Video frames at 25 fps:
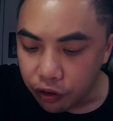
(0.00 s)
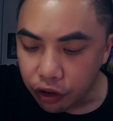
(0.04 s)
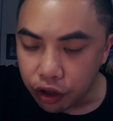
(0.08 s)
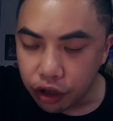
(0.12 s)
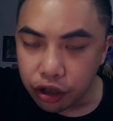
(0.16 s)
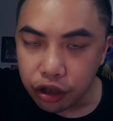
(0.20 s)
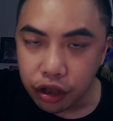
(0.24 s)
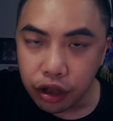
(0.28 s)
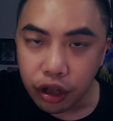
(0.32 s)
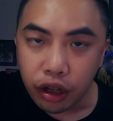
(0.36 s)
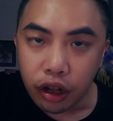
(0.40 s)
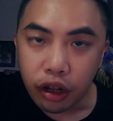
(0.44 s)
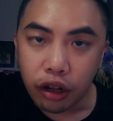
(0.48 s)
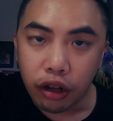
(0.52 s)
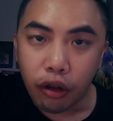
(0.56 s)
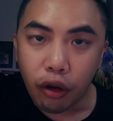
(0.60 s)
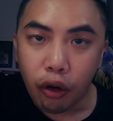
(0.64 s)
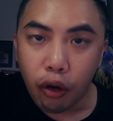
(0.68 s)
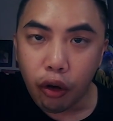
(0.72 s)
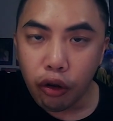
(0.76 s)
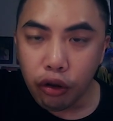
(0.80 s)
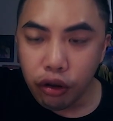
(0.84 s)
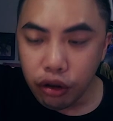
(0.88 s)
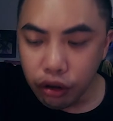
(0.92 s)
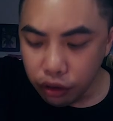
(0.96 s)
finish it
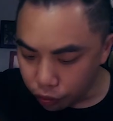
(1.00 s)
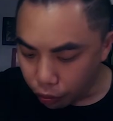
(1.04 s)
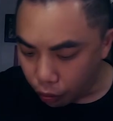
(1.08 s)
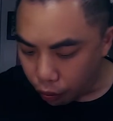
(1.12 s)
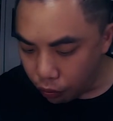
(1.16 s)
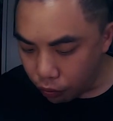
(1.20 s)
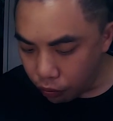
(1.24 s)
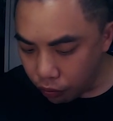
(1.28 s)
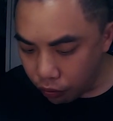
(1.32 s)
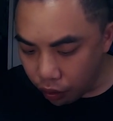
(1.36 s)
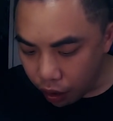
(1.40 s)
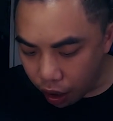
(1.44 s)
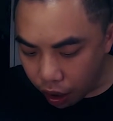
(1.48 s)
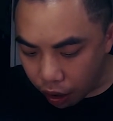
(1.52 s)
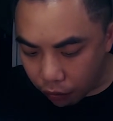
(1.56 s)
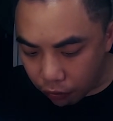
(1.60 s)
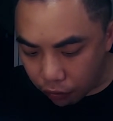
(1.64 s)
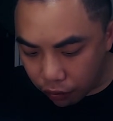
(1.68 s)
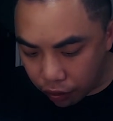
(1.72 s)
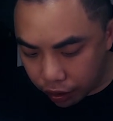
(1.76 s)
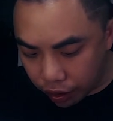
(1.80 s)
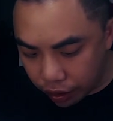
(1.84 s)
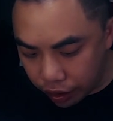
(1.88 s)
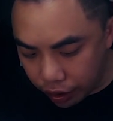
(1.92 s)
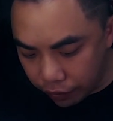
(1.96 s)
alone, so I
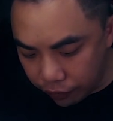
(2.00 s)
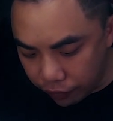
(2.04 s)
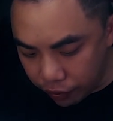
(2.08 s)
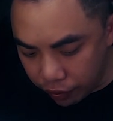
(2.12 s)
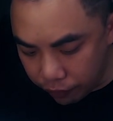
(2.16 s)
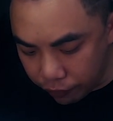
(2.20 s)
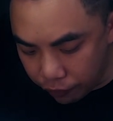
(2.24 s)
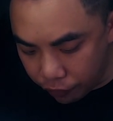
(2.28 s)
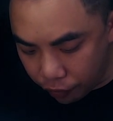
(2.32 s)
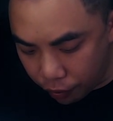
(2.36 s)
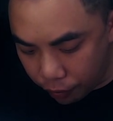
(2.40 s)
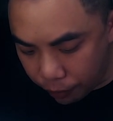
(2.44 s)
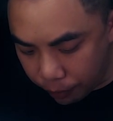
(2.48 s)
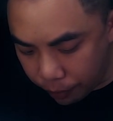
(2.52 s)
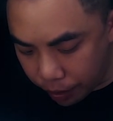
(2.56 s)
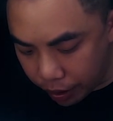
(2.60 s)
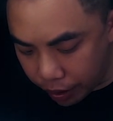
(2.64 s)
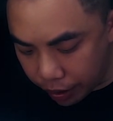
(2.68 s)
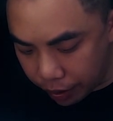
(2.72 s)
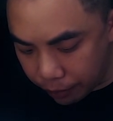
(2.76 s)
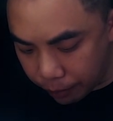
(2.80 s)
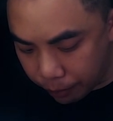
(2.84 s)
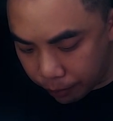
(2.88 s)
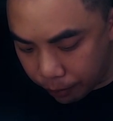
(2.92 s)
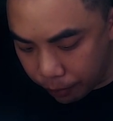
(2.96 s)
will leave it for
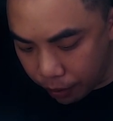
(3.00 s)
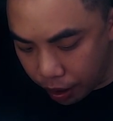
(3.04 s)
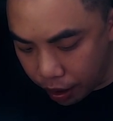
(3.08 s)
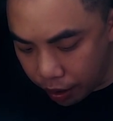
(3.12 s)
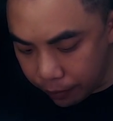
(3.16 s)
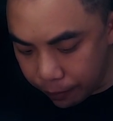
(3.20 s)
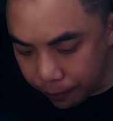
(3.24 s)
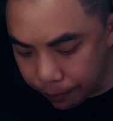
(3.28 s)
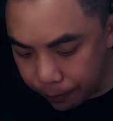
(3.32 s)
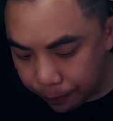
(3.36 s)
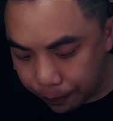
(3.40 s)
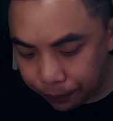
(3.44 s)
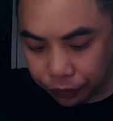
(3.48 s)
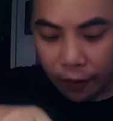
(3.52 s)
my mum.